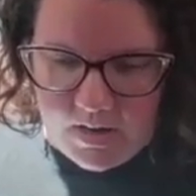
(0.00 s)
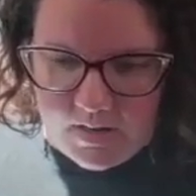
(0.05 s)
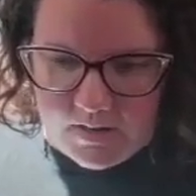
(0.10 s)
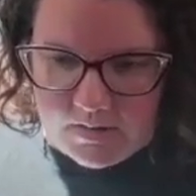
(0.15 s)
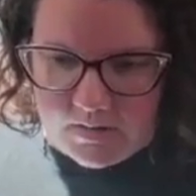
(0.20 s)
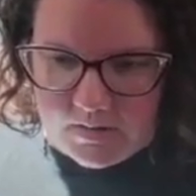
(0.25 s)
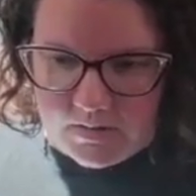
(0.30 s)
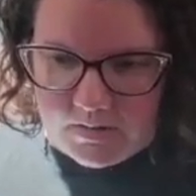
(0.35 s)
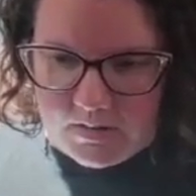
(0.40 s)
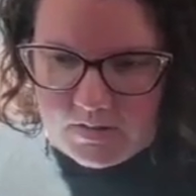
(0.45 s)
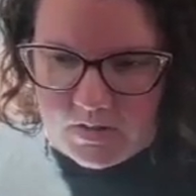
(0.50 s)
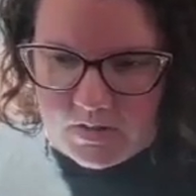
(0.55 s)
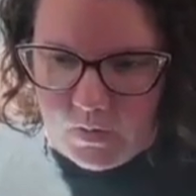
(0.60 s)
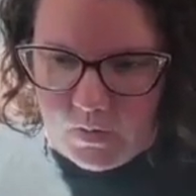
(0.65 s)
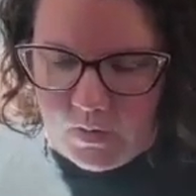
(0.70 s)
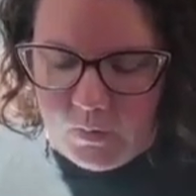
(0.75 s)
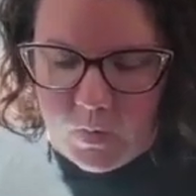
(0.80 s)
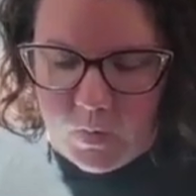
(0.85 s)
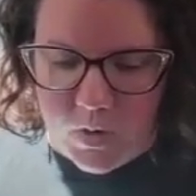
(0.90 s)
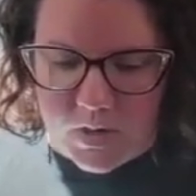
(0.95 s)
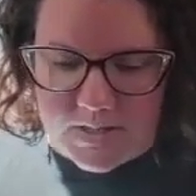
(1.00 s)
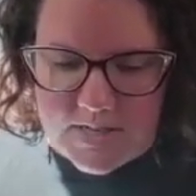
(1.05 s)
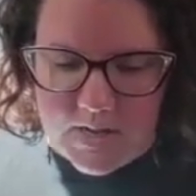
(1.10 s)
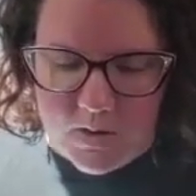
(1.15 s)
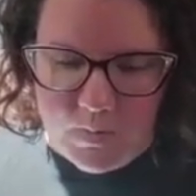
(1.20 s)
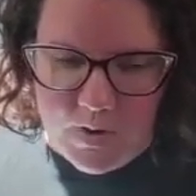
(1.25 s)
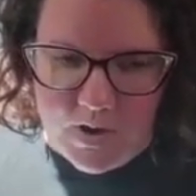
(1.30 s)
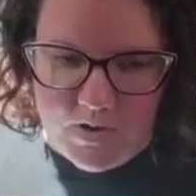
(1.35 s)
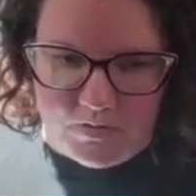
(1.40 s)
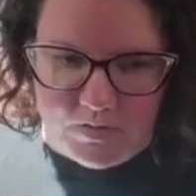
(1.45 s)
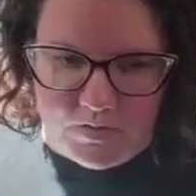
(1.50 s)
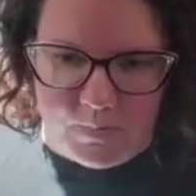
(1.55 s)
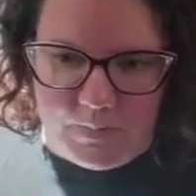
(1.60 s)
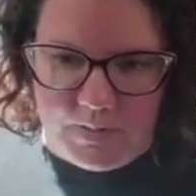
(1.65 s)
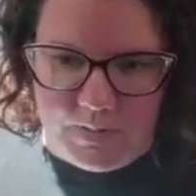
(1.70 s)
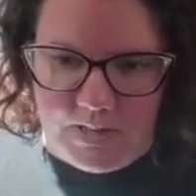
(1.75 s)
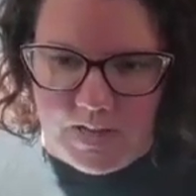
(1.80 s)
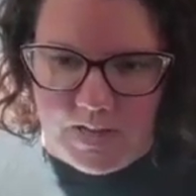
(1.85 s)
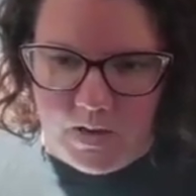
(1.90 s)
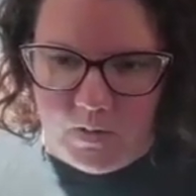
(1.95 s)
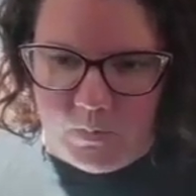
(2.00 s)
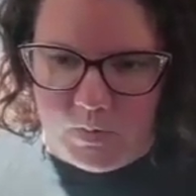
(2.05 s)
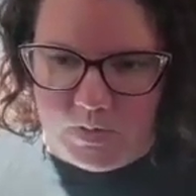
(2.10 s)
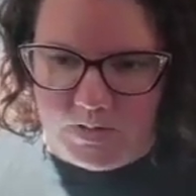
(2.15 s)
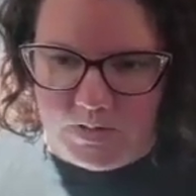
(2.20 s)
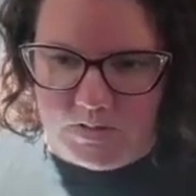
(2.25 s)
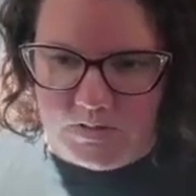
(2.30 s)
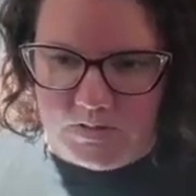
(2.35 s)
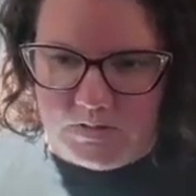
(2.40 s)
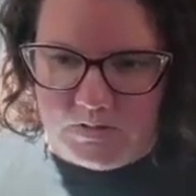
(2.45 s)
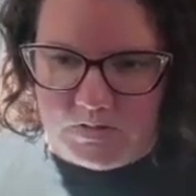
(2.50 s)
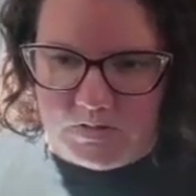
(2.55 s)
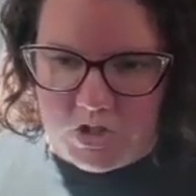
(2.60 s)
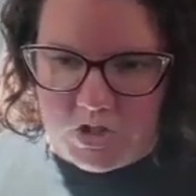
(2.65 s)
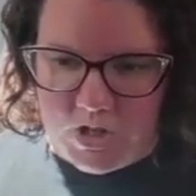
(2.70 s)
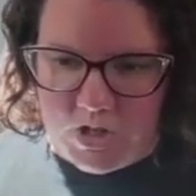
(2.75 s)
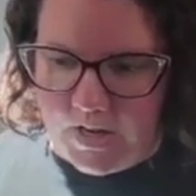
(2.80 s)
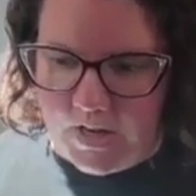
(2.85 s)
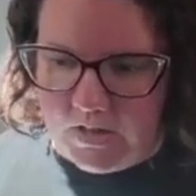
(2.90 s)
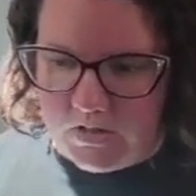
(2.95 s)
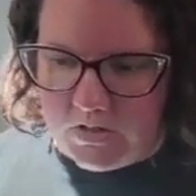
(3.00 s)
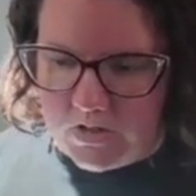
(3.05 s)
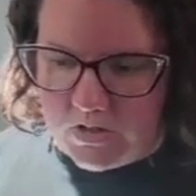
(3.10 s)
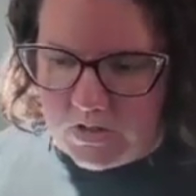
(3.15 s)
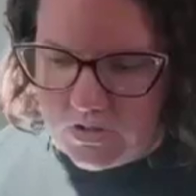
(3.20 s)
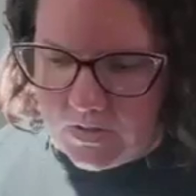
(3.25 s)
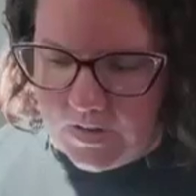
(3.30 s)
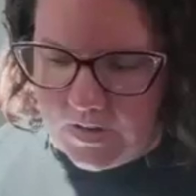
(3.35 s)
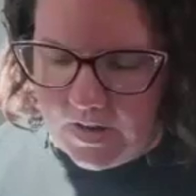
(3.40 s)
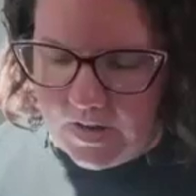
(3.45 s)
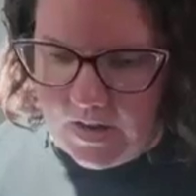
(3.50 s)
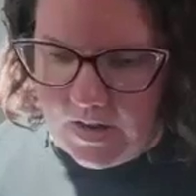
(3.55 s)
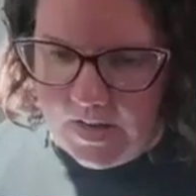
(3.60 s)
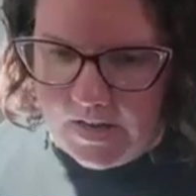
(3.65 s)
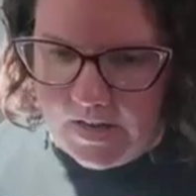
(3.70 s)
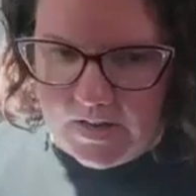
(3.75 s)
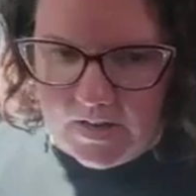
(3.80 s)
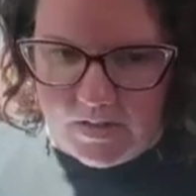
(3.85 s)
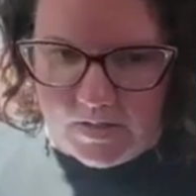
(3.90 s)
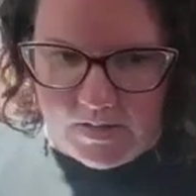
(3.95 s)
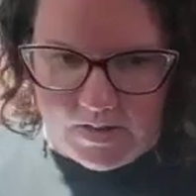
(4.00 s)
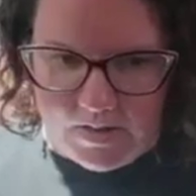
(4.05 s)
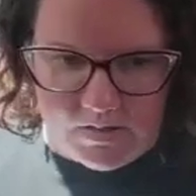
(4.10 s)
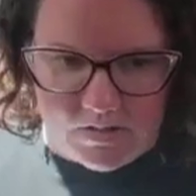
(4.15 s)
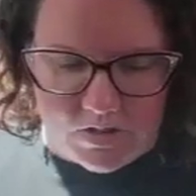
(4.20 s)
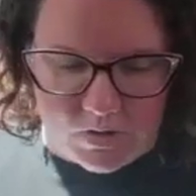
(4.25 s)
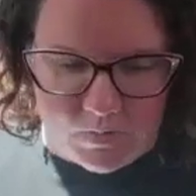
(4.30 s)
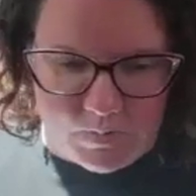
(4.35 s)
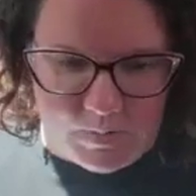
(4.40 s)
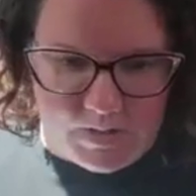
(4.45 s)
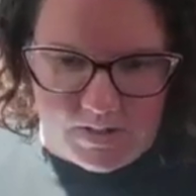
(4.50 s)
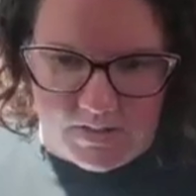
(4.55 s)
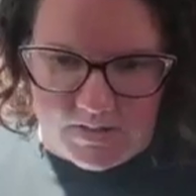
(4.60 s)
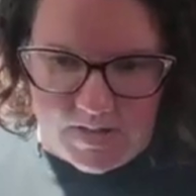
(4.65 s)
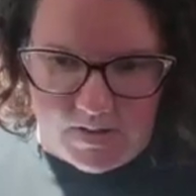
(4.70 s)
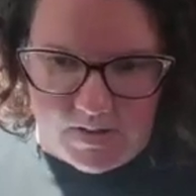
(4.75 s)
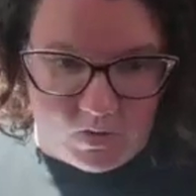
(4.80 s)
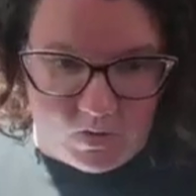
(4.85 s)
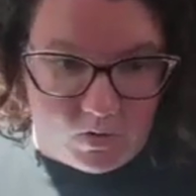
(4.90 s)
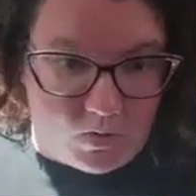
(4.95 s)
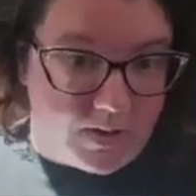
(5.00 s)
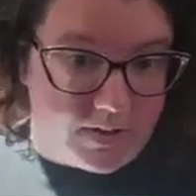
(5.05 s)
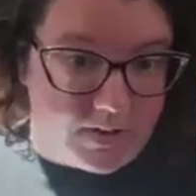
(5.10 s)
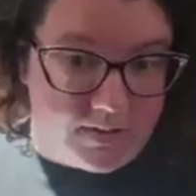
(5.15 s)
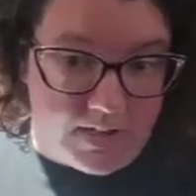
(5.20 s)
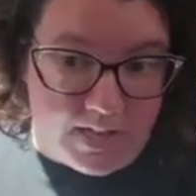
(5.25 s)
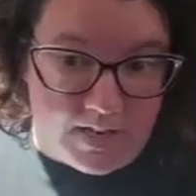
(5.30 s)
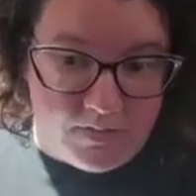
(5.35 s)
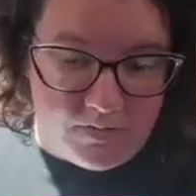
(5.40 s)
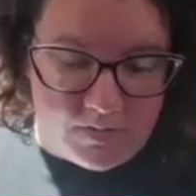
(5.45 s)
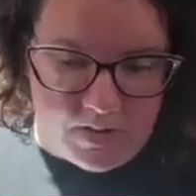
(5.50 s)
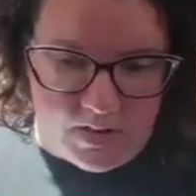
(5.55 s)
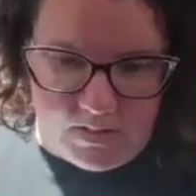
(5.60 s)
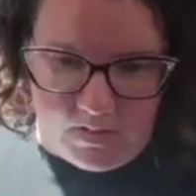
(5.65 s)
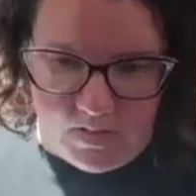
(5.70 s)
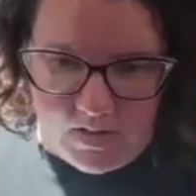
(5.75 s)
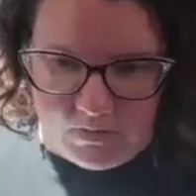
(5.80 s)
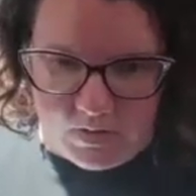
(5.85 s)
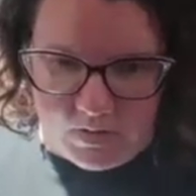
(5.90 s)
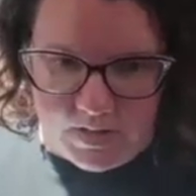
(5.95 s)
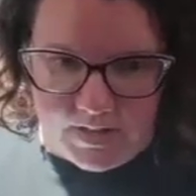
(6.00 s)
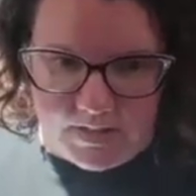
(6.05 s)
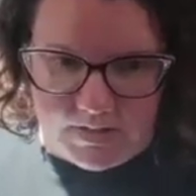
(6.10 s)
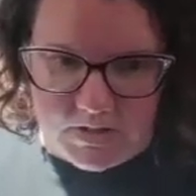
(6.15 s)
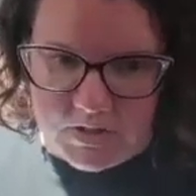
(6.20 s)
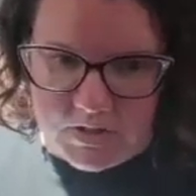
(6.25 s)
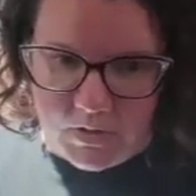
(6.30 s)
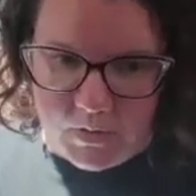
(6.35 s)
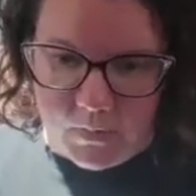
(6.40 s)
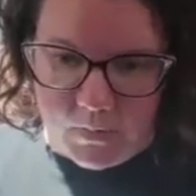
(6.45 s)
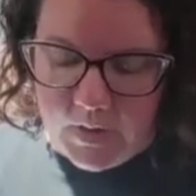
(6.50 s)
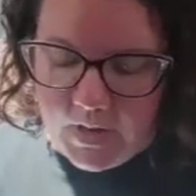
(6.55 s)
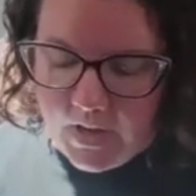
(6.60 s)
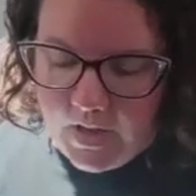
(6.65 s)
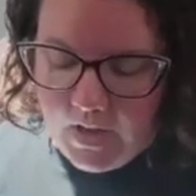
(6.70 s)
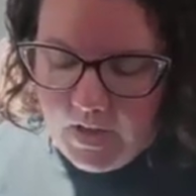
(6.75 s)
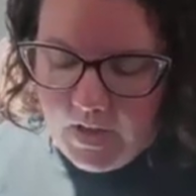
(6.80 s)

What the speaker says: And, it worked out well for me. I wouldn't change anything just because I have a great life and I love what I do.